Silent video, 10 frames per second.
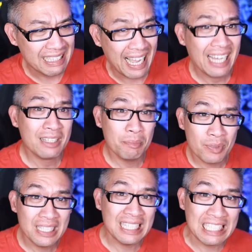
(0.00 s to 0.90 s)
that
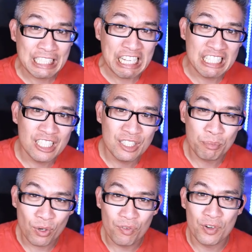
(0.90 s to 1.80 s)
completely changes the
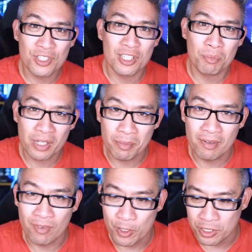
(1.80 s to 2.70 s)
pro versus the
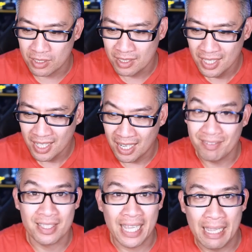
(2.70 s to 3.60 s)
premium version
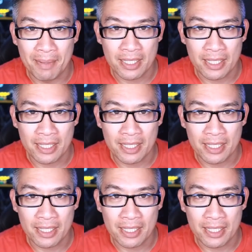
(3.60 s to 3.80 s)
of the game.